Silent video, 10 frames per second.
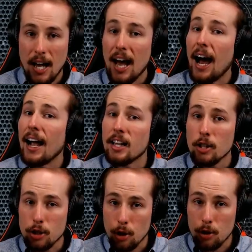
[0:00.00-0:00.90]
I can
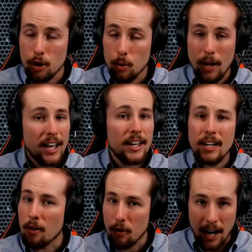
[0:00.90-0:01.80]
assure you it
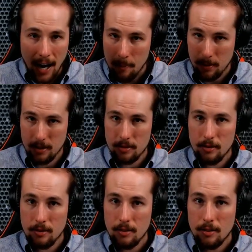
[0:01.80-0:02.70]
never happened.
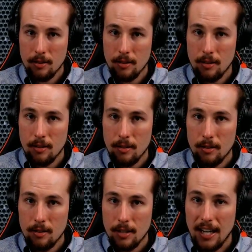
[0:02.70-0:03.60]

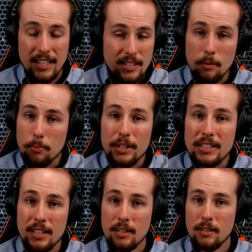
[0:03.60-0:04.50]
It simply
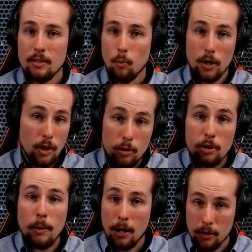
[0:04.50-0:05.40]
didn't. We learned
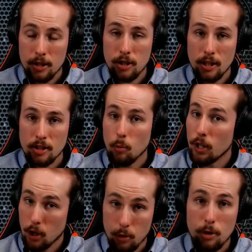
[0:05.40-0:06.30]
about lynchings. We
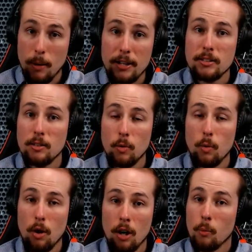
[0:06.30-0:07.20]
learned about the Civil
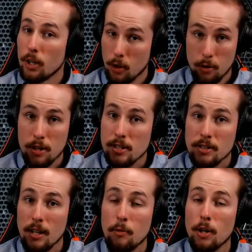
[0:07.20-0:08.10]
War. We learned that
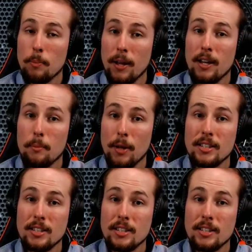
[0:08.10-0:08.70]
slavery pay, played a